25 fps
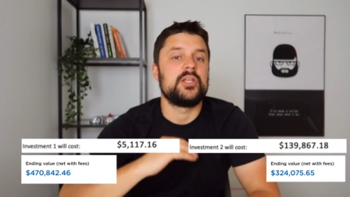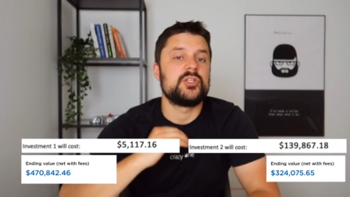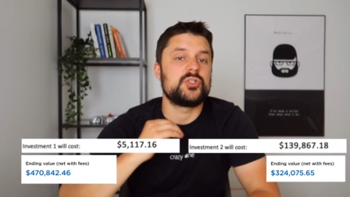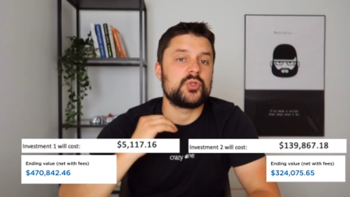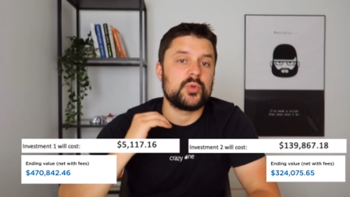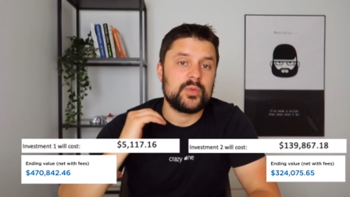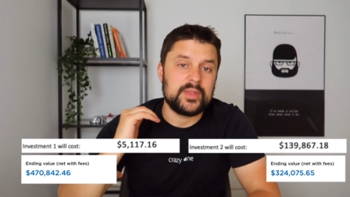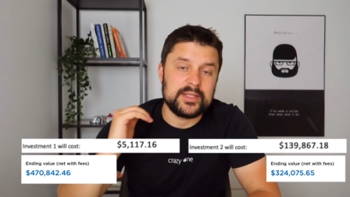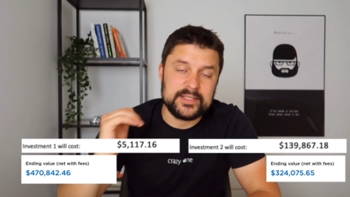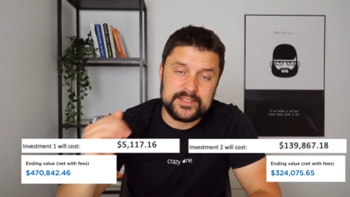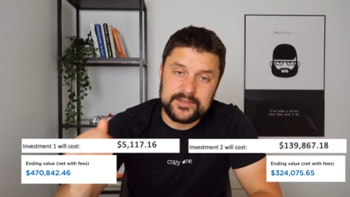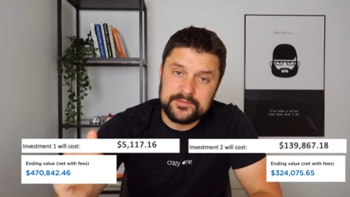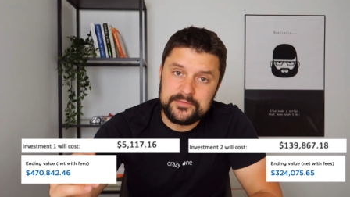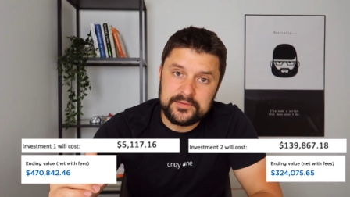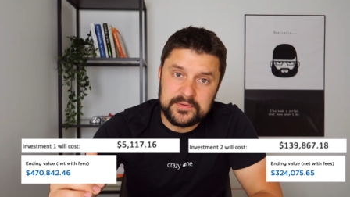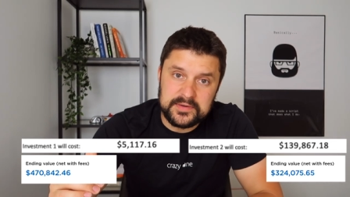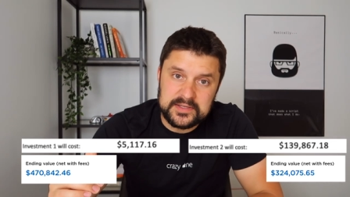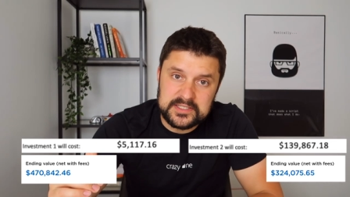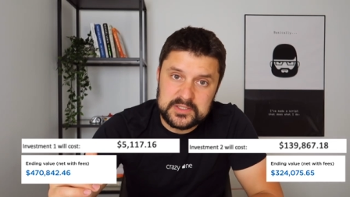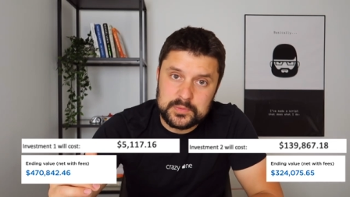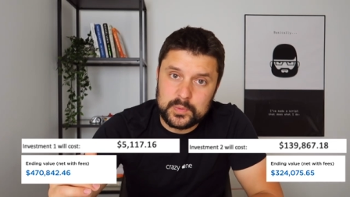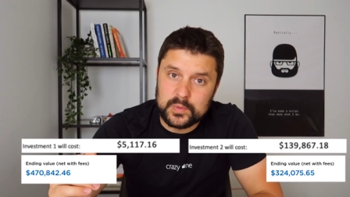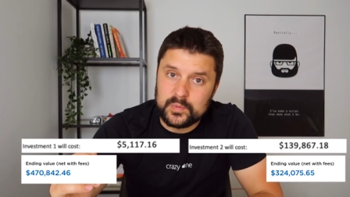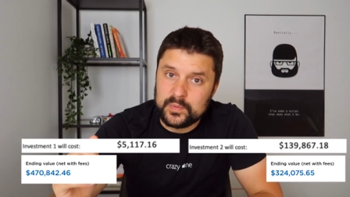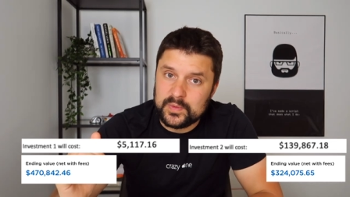So the
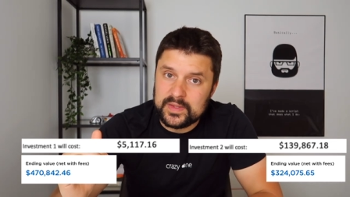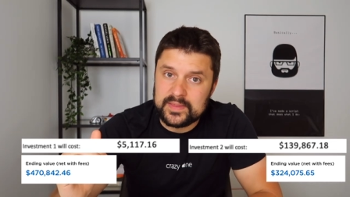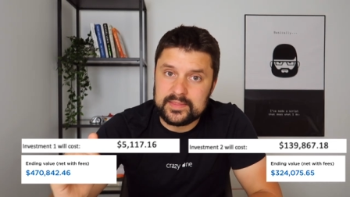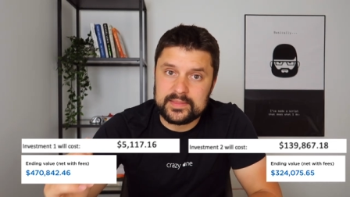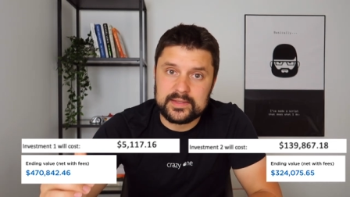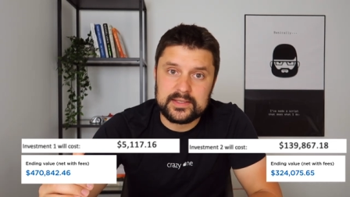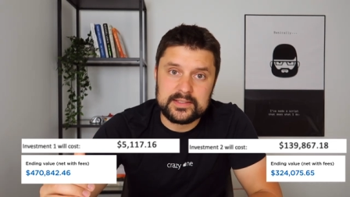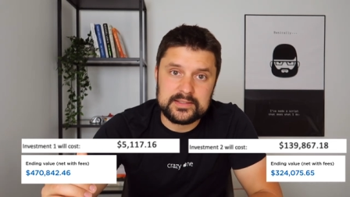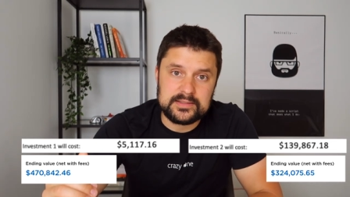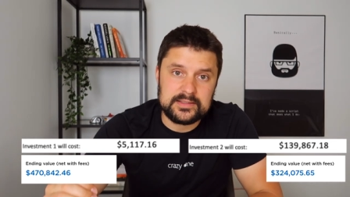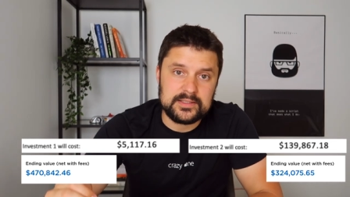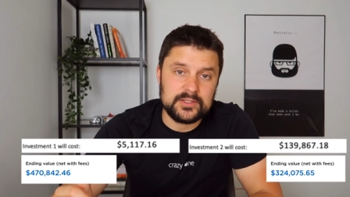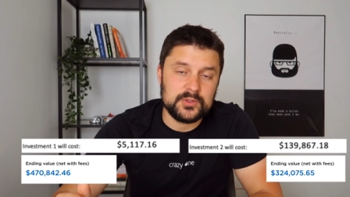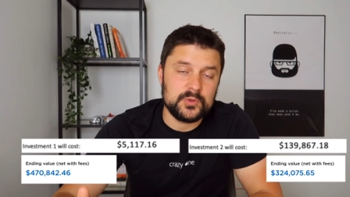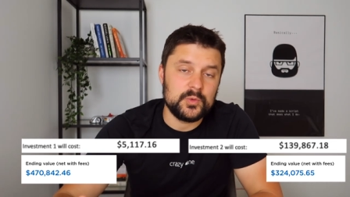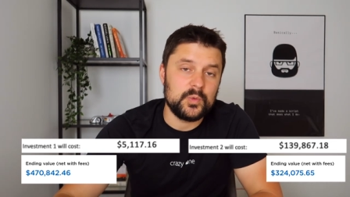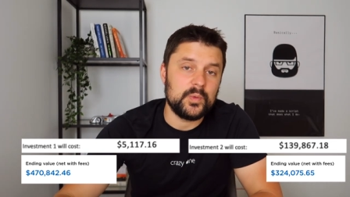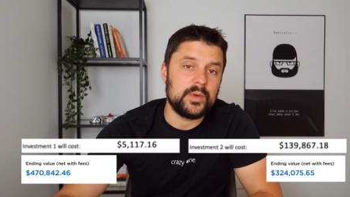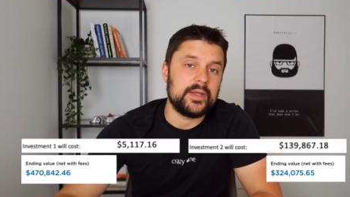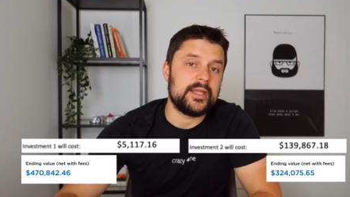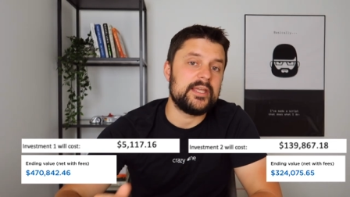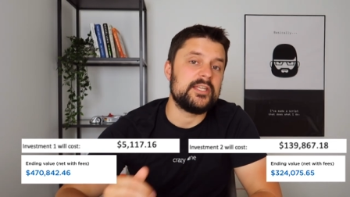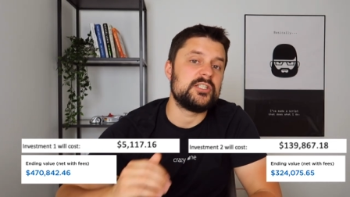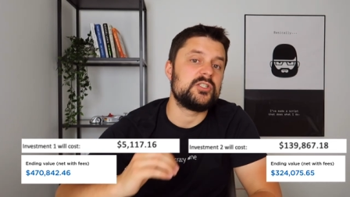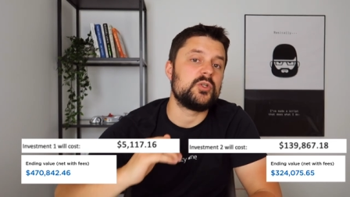difference between these
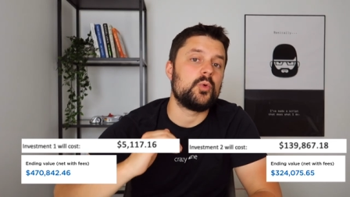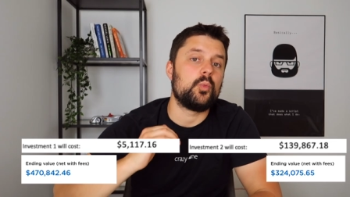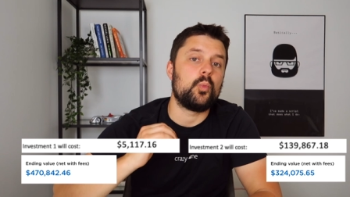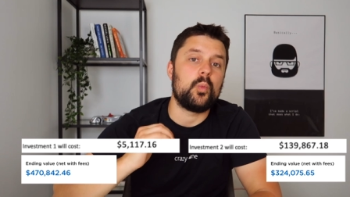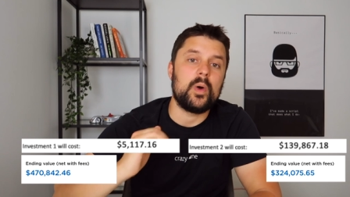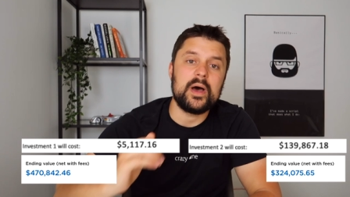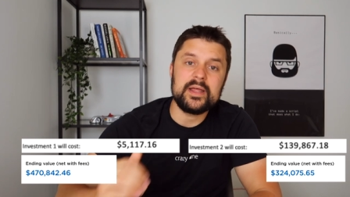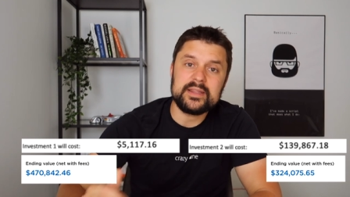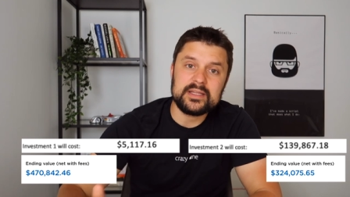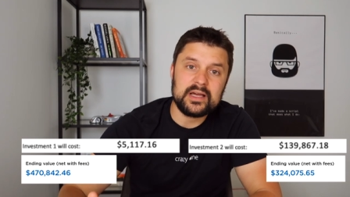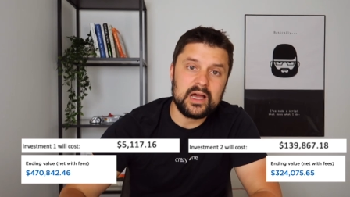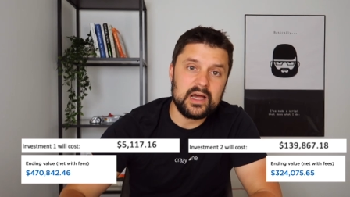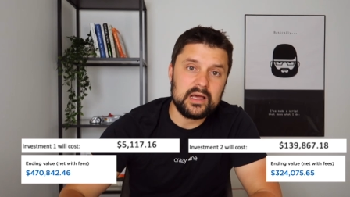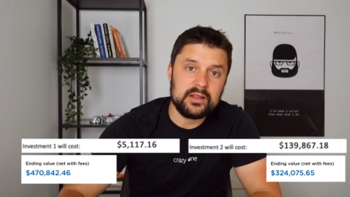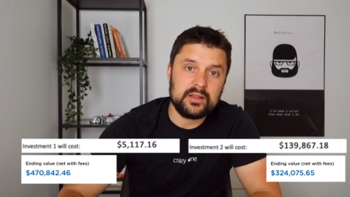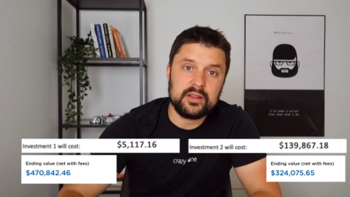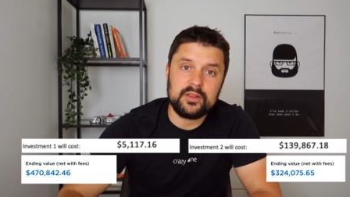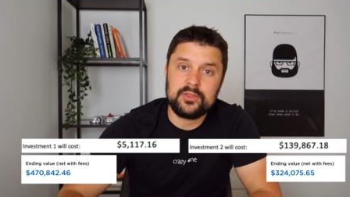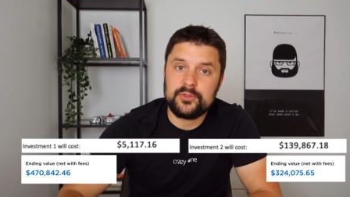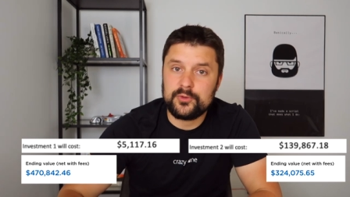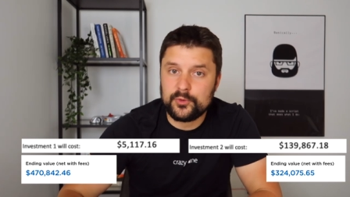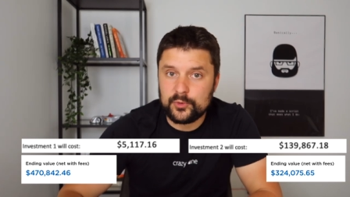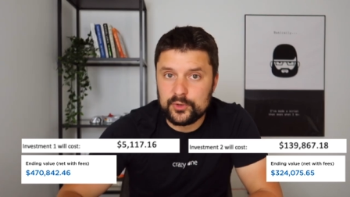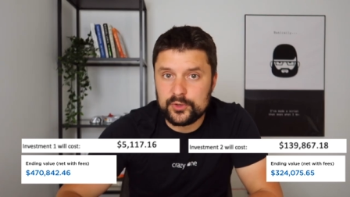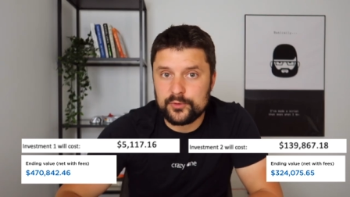two is one
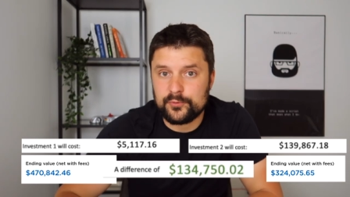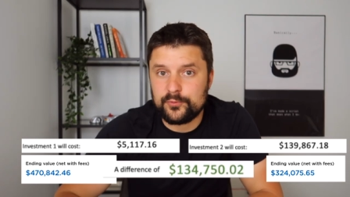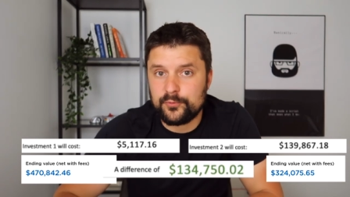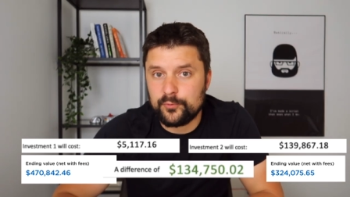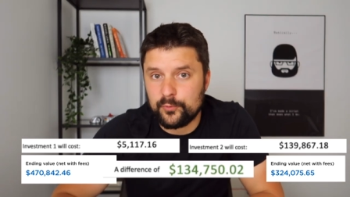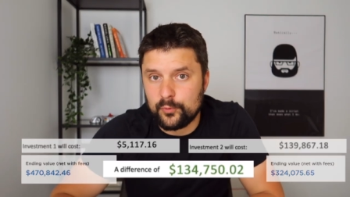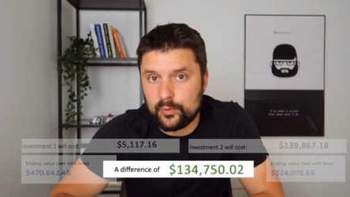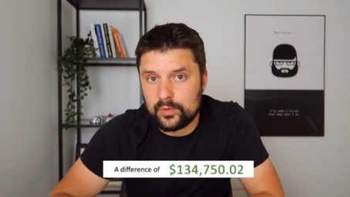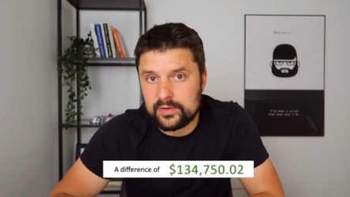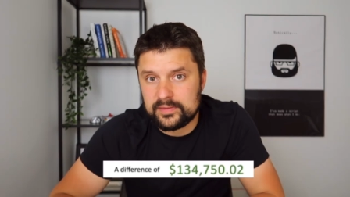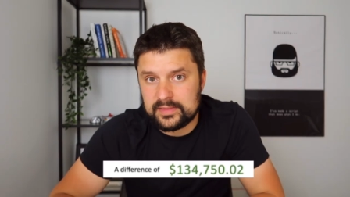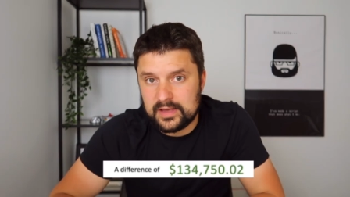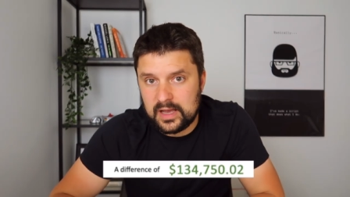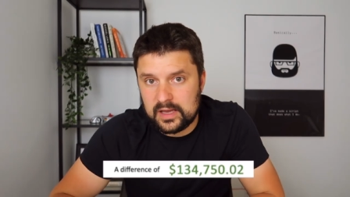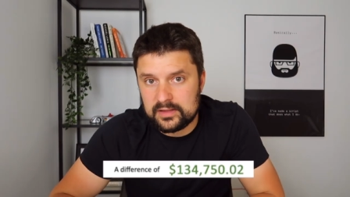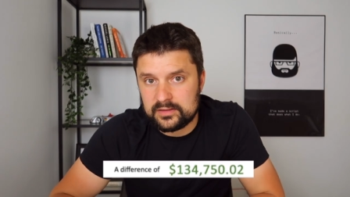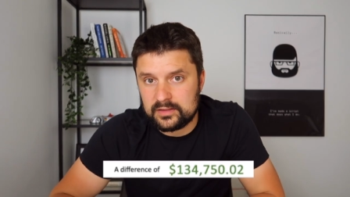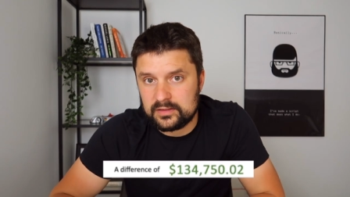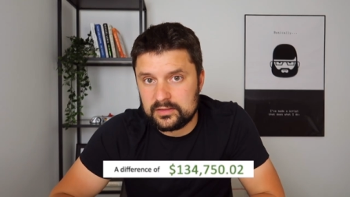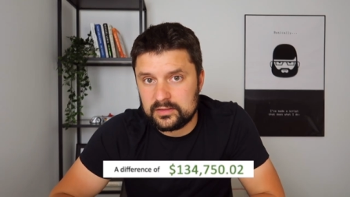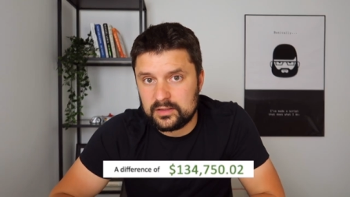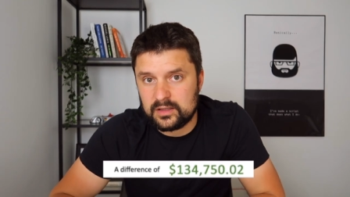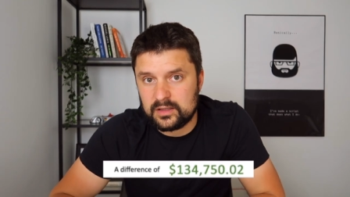hundred thirty-four thousand